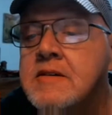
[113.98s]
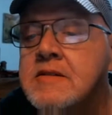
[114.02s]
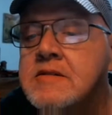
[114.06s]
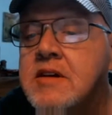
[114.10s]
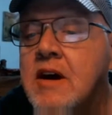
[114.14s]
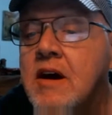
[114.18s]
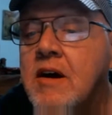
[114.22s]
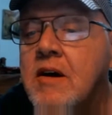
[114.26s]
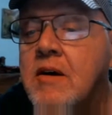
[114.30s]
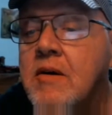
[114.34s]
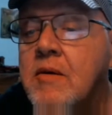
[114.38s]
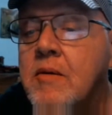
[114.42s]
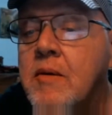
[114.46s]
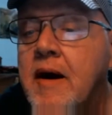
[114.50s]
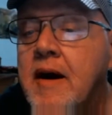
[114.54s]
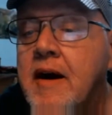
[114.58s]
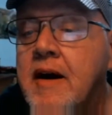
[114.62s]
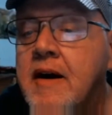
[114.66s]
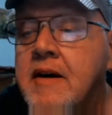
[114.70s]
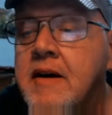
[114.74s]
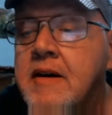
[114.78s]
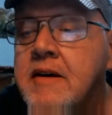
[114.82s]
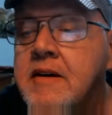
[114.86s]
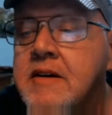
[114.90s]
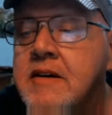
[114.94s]

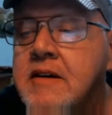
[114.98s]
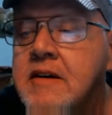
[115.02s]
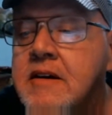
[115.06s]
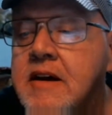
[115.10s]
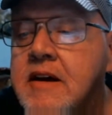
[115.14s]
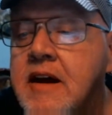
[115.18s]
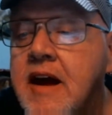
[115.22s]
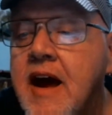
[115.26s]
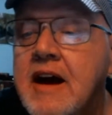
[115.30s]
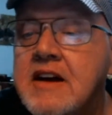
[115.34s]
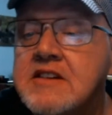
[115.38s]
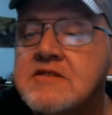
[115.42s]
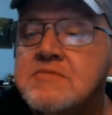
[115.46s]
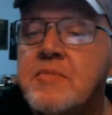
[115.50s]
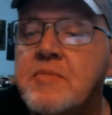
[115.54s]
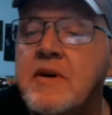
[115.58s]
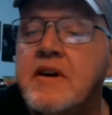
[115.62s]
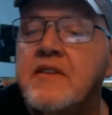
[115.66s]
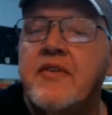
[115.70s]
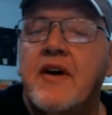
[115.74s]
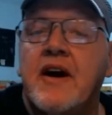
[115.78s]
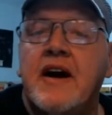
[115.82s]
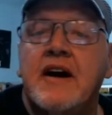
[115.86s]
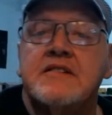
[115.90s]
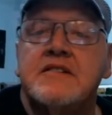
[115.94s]
so he asked me
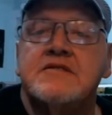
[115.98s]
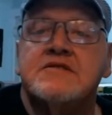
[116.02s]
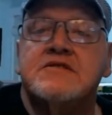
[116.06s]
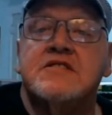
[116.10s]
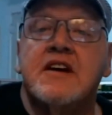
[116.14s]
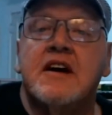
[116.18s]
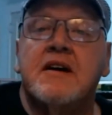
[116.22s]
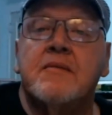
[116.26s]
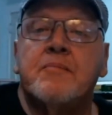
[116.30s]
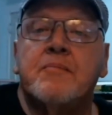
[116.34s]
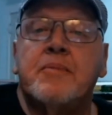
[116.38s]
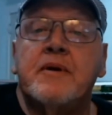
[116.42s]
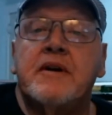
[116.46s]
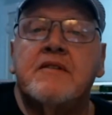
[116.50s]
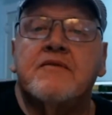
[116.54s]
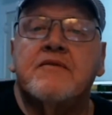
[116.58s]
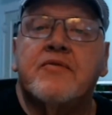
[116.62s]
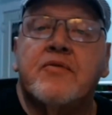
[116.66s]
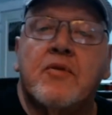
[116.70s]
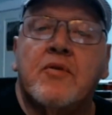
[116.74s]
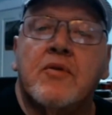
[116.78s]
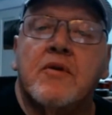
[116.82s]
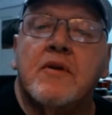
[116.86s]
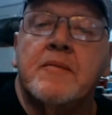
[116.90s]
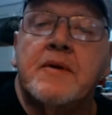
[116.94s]
if I'd step in
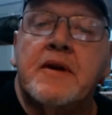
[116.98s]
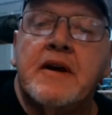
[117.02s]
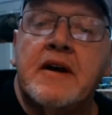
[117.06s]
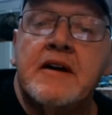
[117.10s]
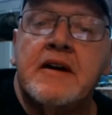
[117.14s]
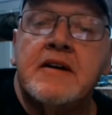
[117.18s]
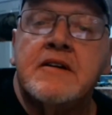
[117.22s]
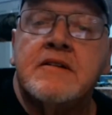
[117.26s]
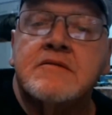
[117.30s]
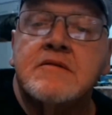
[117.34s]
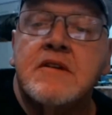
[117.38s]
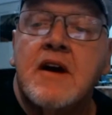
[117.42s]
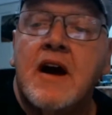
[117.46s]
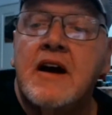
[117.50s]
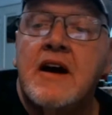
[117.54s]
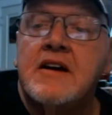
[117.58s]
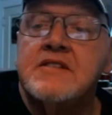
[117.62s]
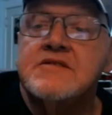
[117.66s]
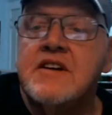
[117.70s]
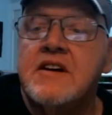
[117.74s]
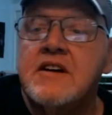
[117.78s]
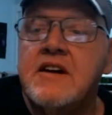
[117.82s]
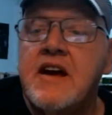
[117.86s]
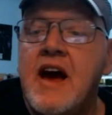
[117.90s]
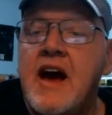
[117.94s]
for him, and I
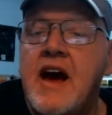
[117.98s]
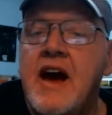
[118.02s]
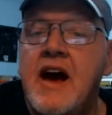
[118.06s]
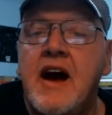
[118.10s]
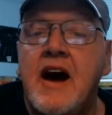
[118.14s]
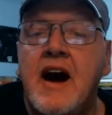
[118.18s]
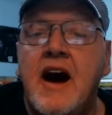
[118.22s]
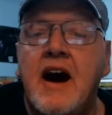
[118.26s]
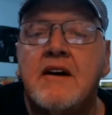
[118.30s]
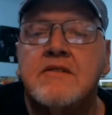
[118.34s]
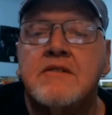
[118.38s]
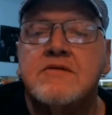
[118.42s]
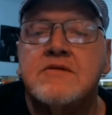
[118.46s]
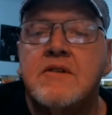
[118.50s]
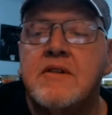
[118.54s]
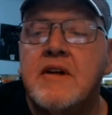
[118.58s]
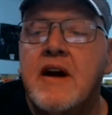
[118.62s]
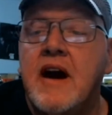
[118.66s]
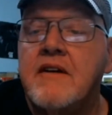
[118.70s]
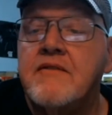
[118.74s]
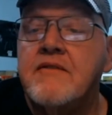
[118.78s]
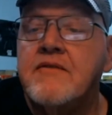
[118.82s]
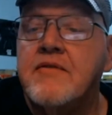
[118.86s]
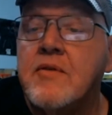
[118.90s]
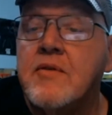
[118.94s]
said, yeah, I'll do
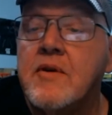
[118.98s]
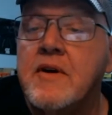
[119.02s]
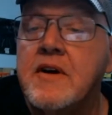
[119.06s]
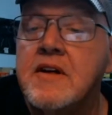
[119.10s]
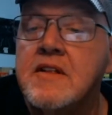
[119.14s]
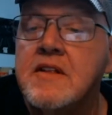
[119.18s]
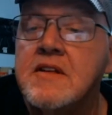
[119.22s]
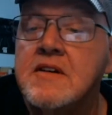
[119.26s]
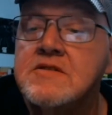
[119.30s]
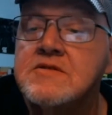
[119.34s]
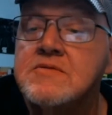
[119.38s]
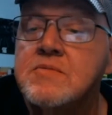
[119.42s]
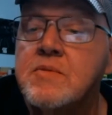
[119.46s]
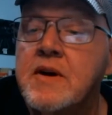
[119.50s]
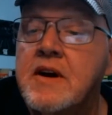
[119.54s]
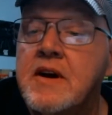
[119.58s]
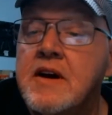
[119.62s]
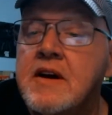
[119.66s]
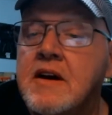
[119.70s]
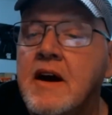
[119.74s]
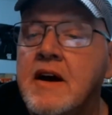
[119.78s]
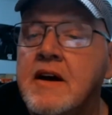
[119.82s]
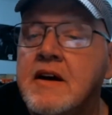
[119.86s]
that for you this week.